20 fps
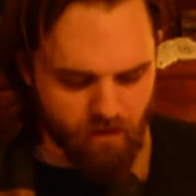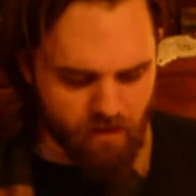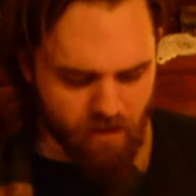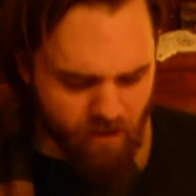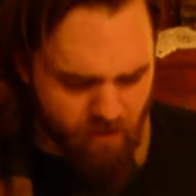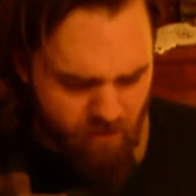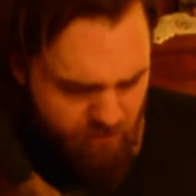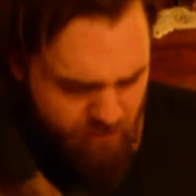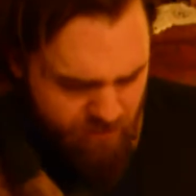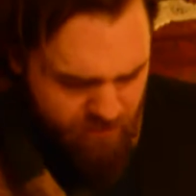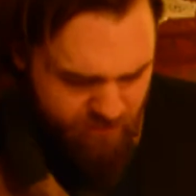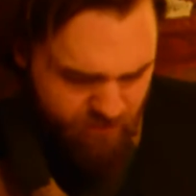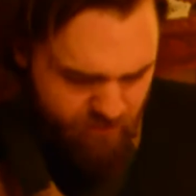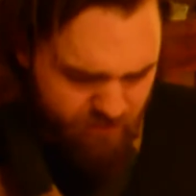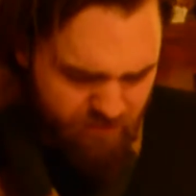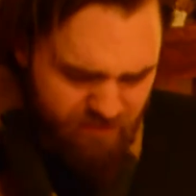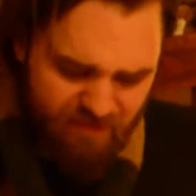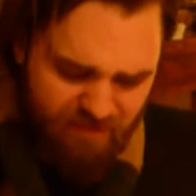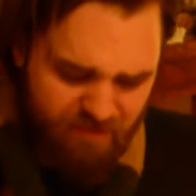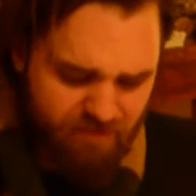Harry was
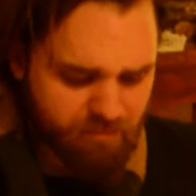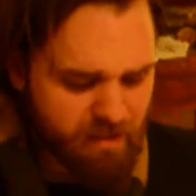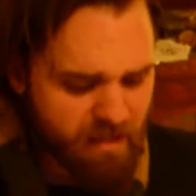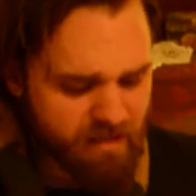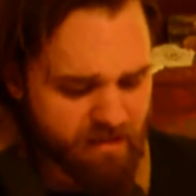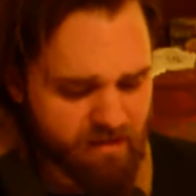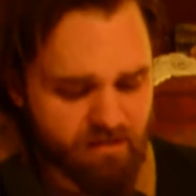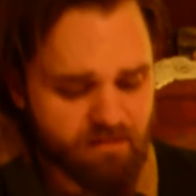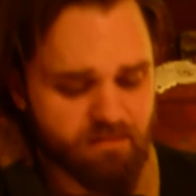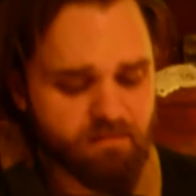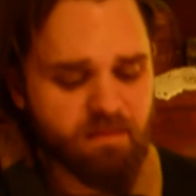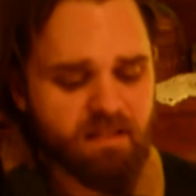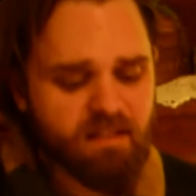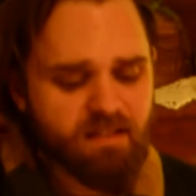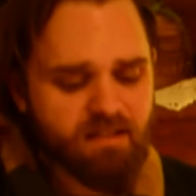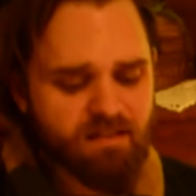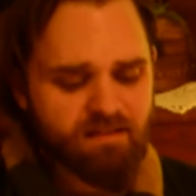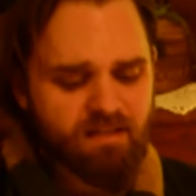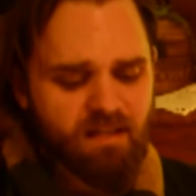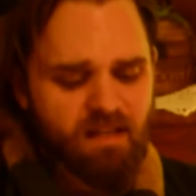used to spiders
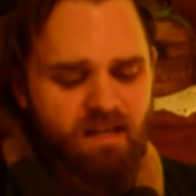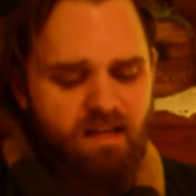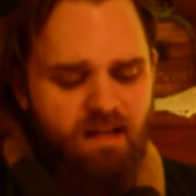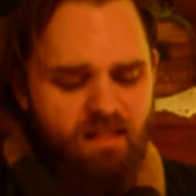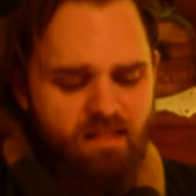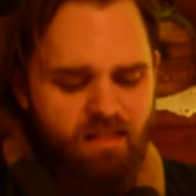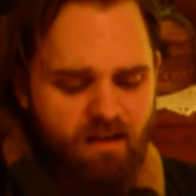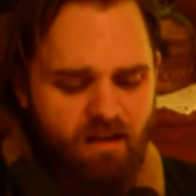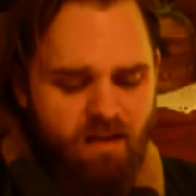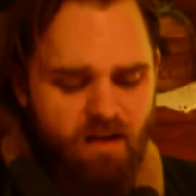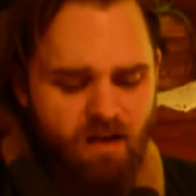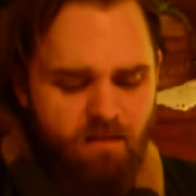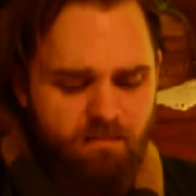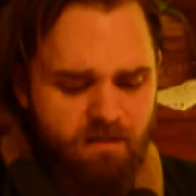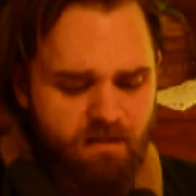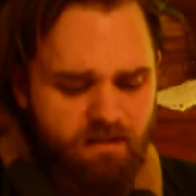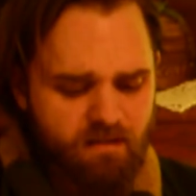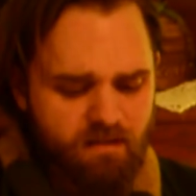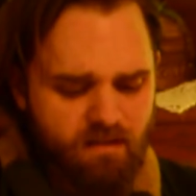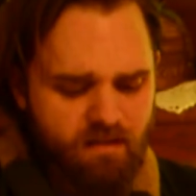because the
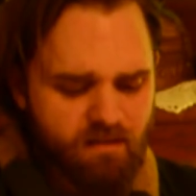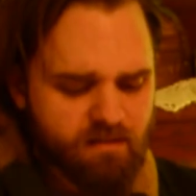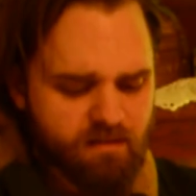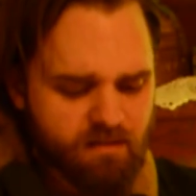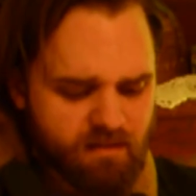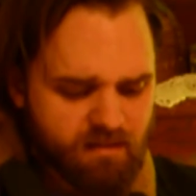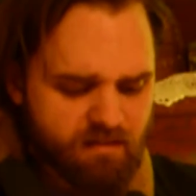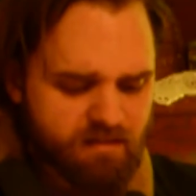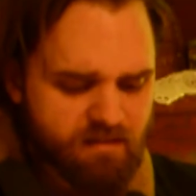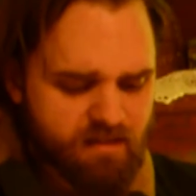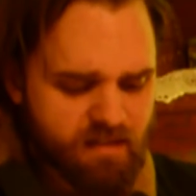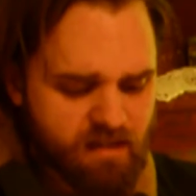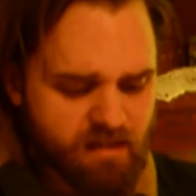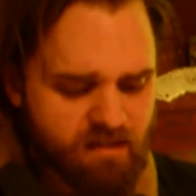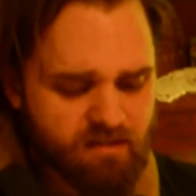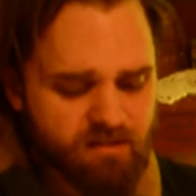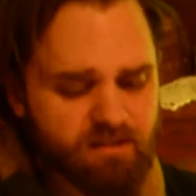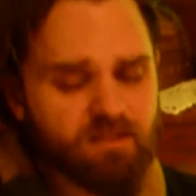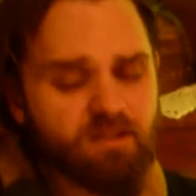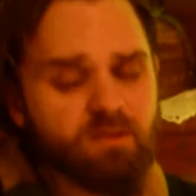cupboard under the
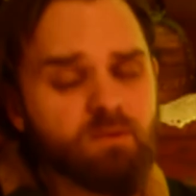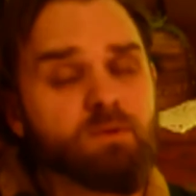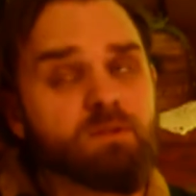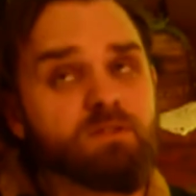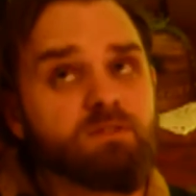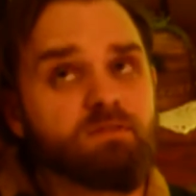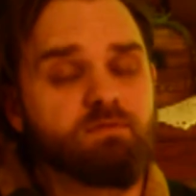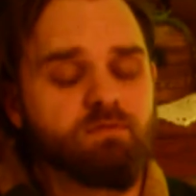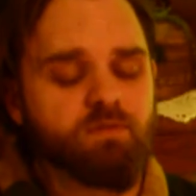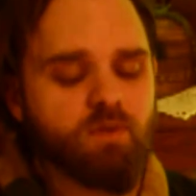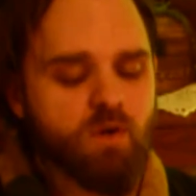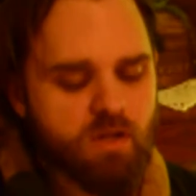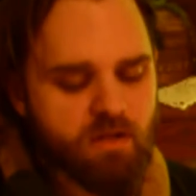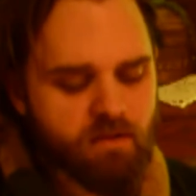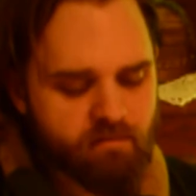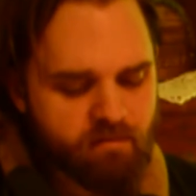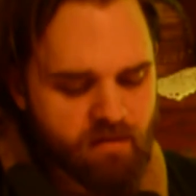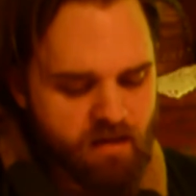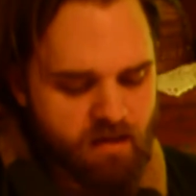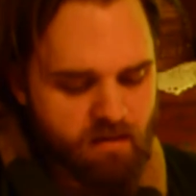stairs was full
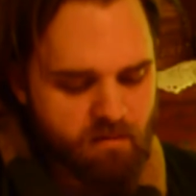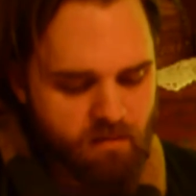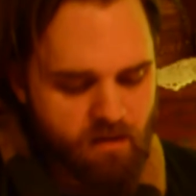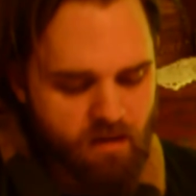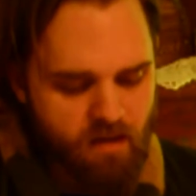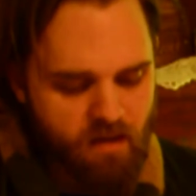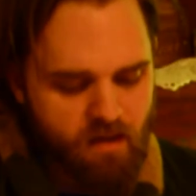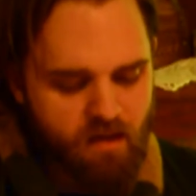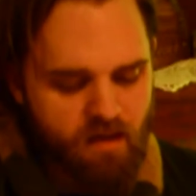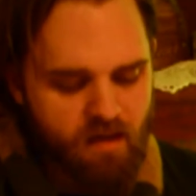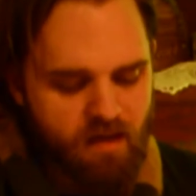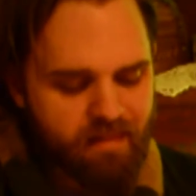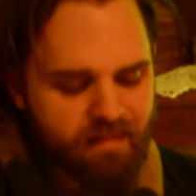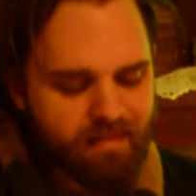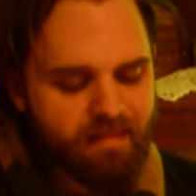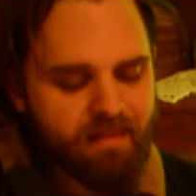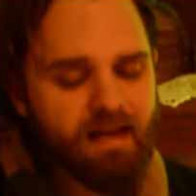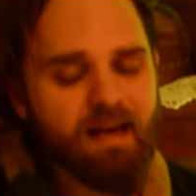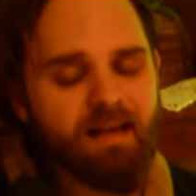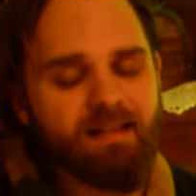of them,
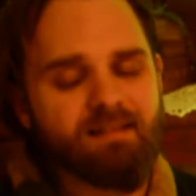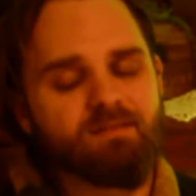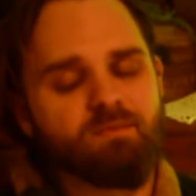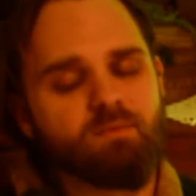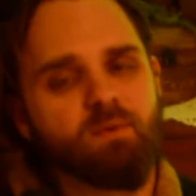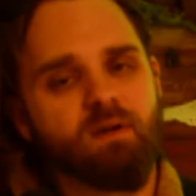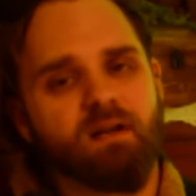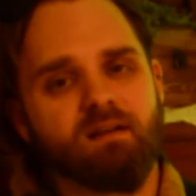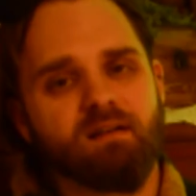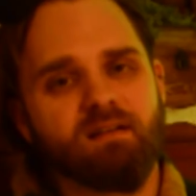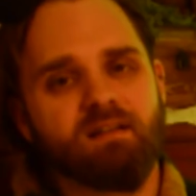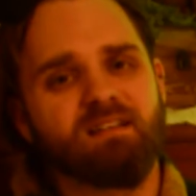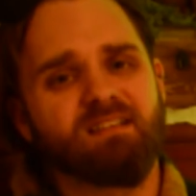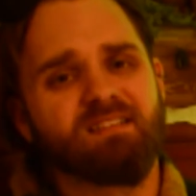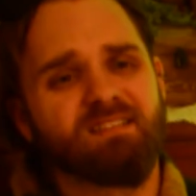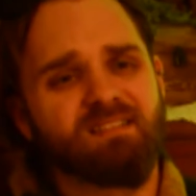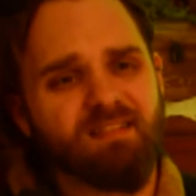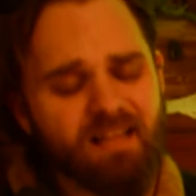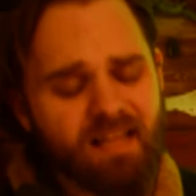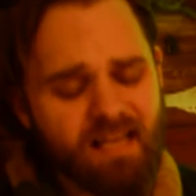and that's where he
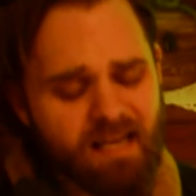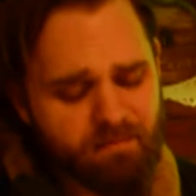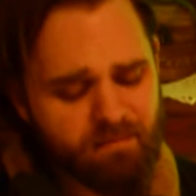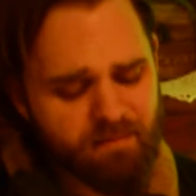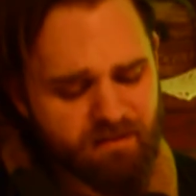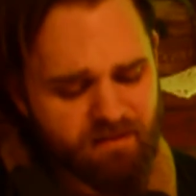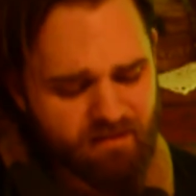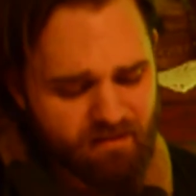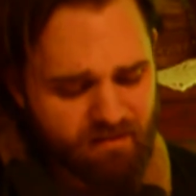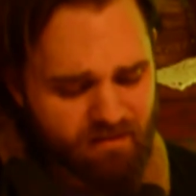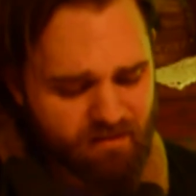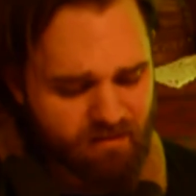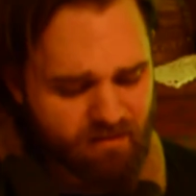slept.